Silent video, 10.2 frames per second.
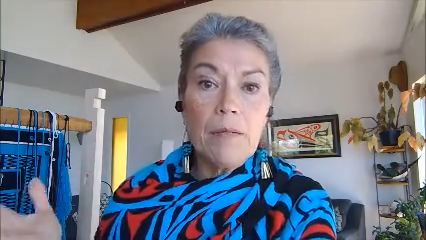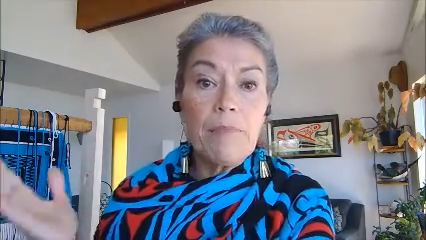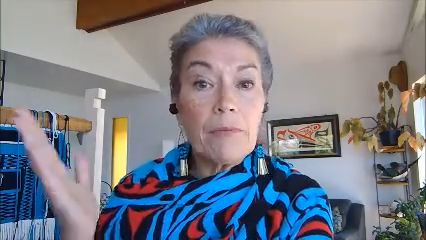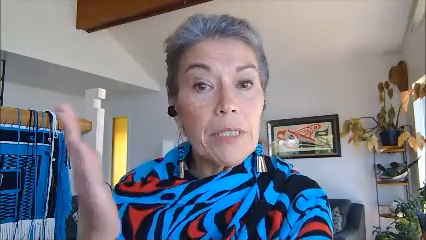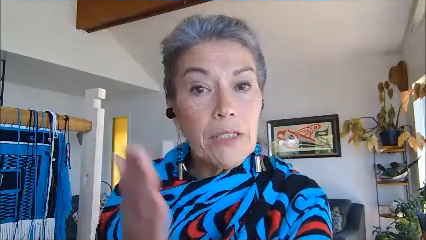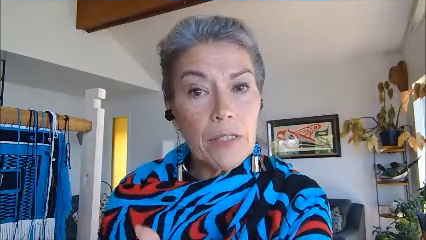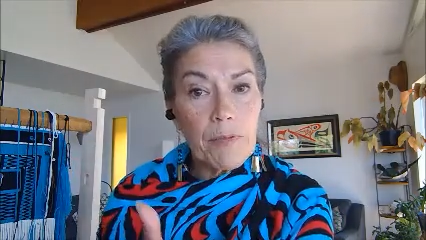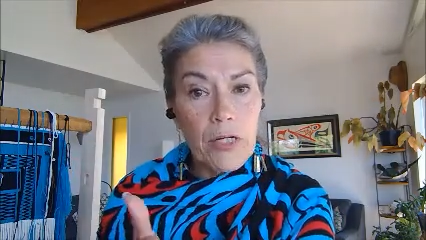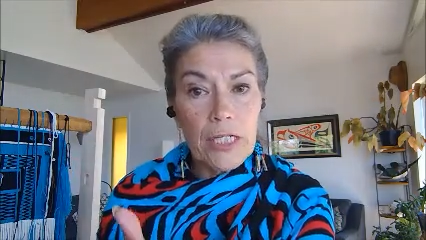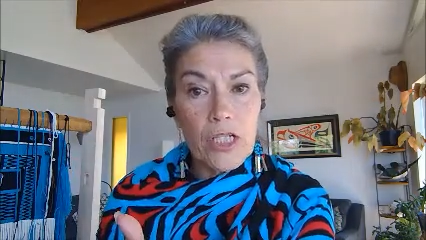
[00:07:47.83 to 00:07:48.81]
but with your
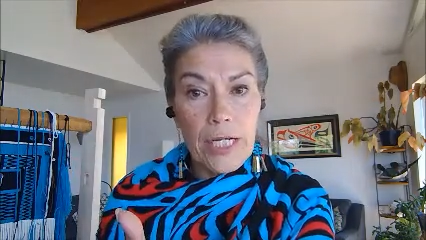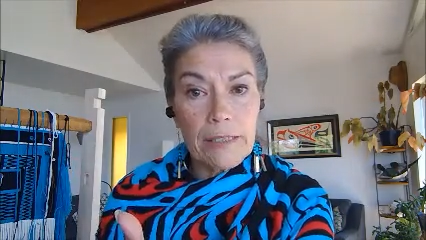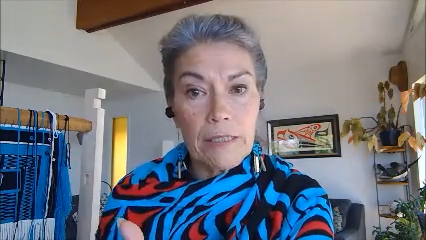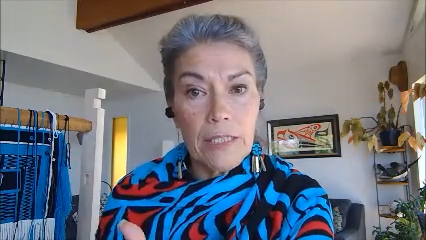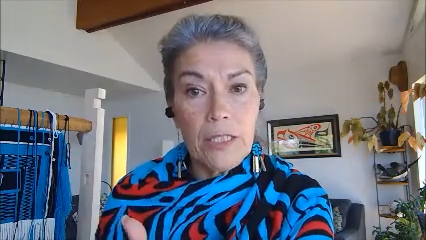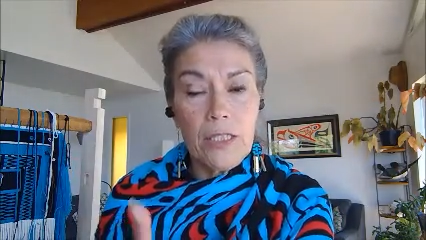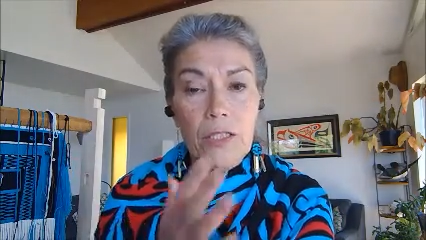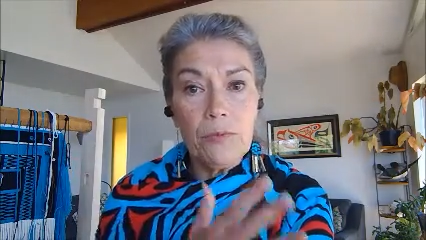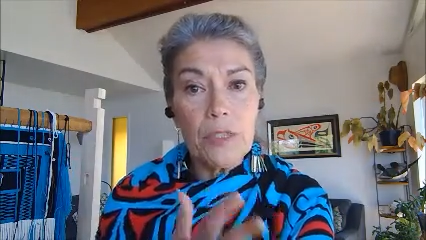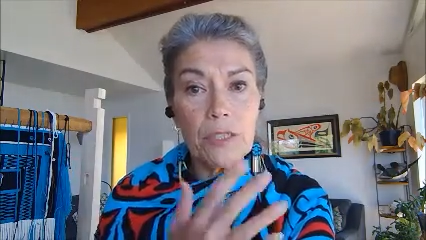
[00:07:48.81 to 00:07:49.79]
project,
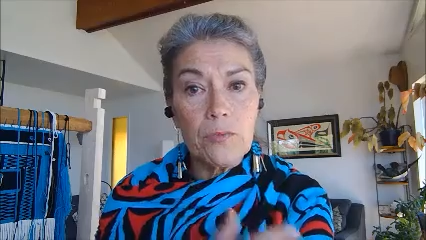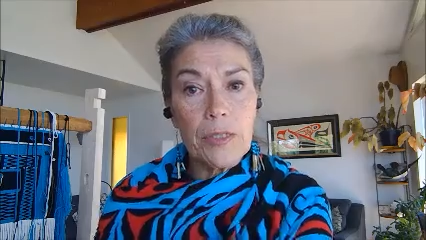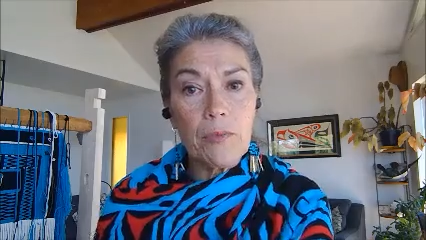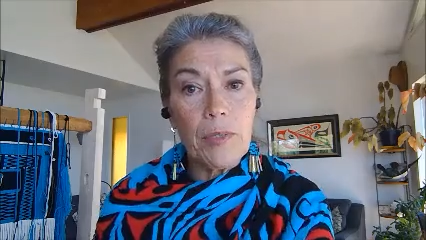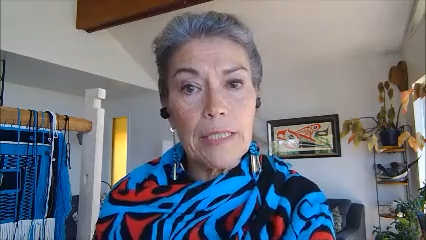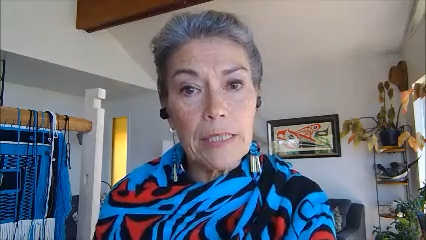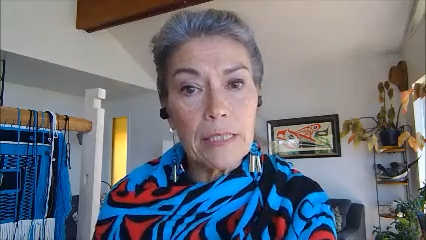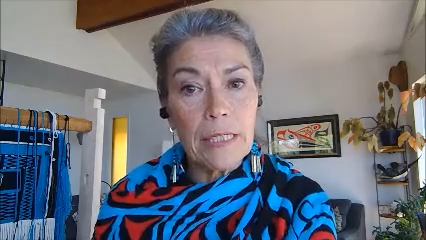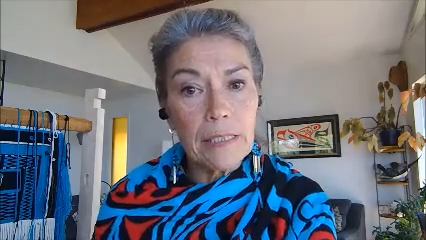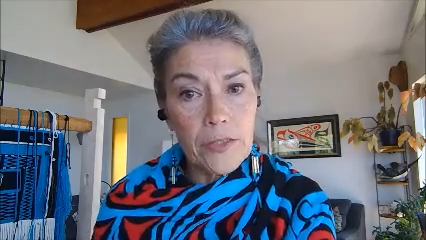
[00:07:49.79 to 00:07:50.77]
you work with what
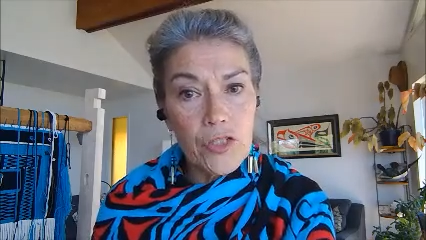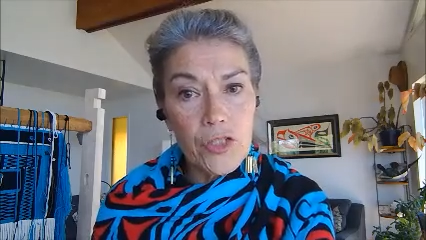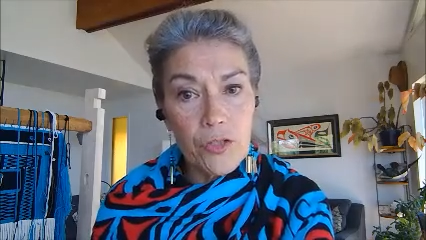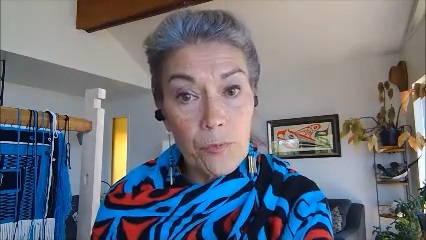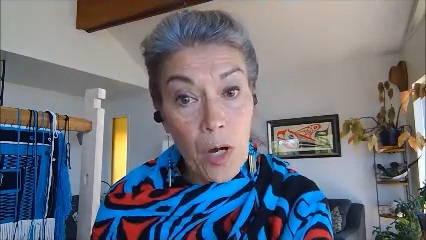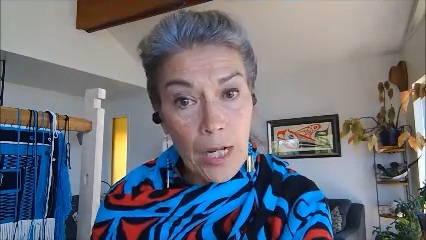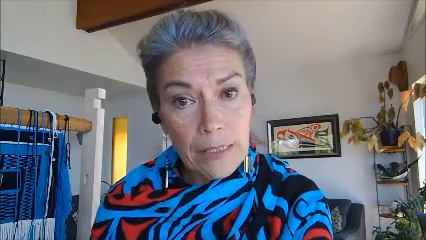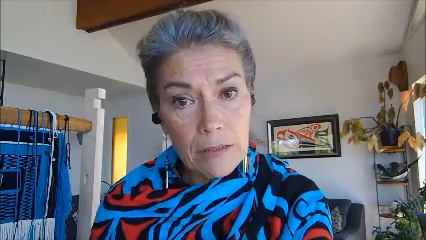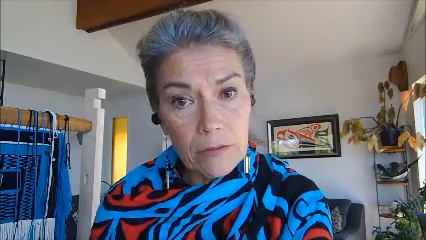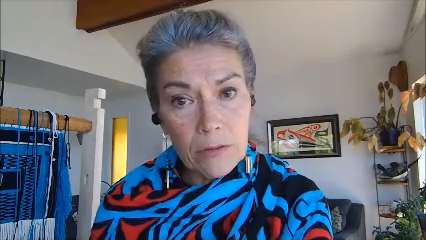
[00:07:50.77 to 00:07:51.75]
colors you
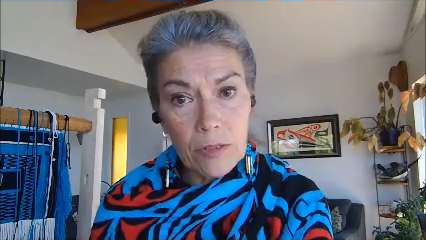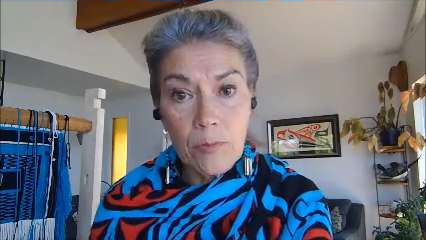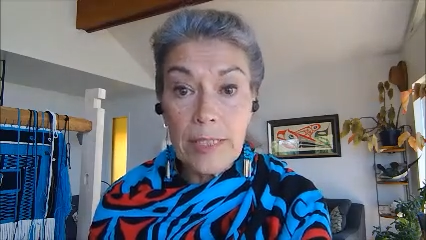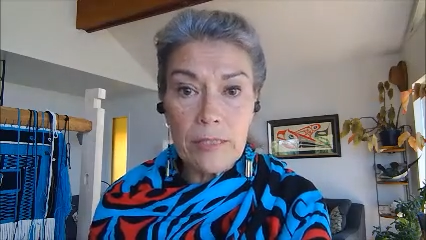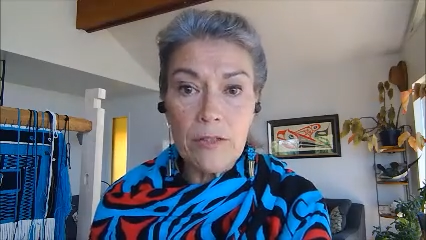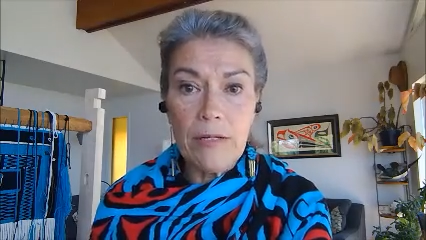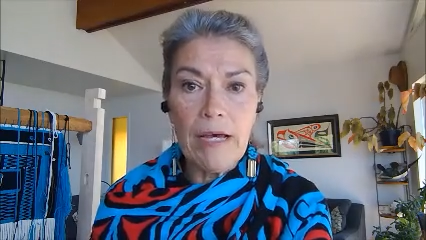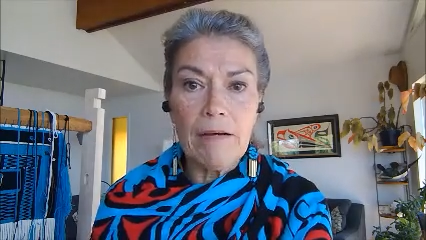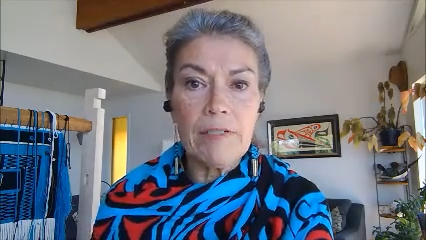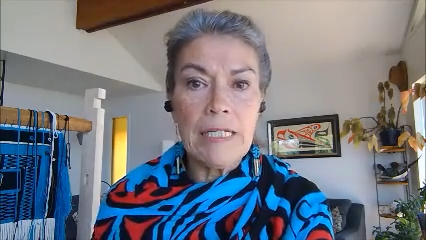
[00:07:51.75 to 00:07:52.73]
want or what you
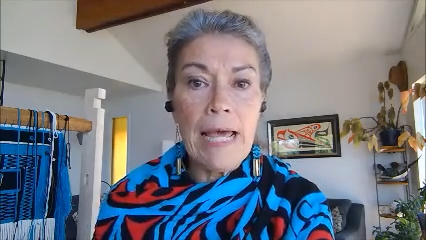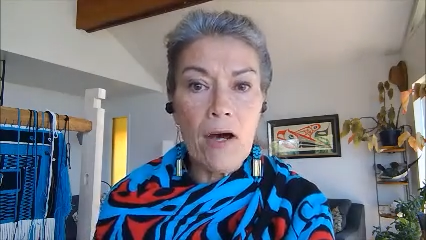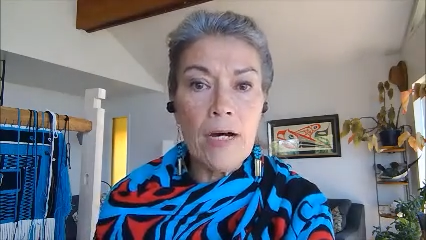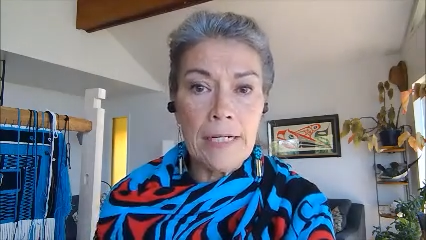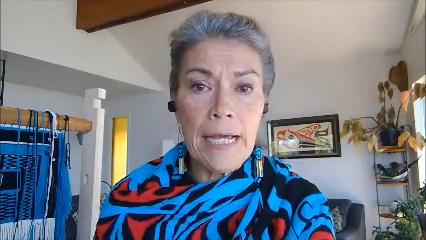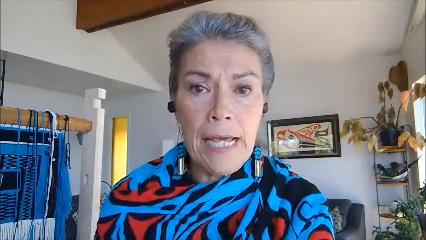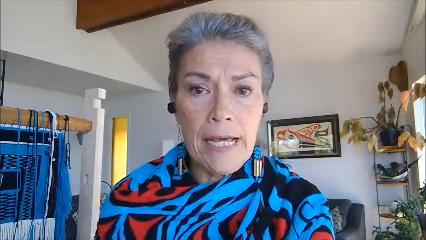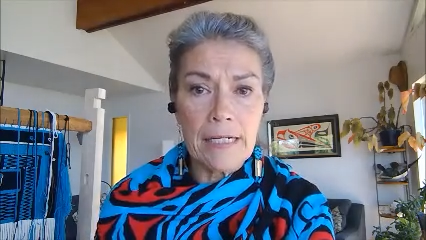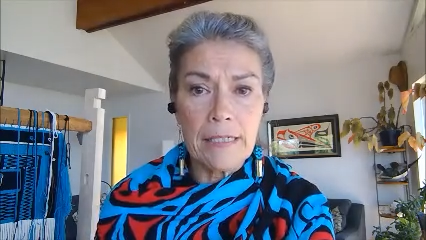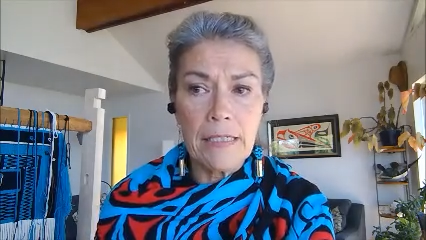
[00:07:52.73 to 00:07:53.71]
have on
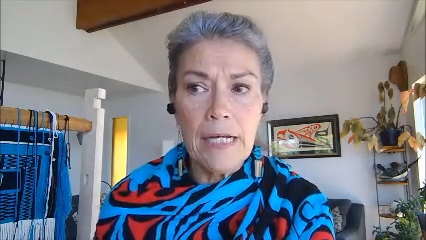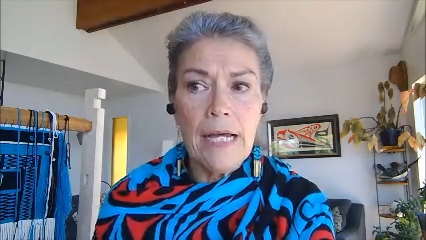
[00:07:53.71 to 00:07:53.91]
hand.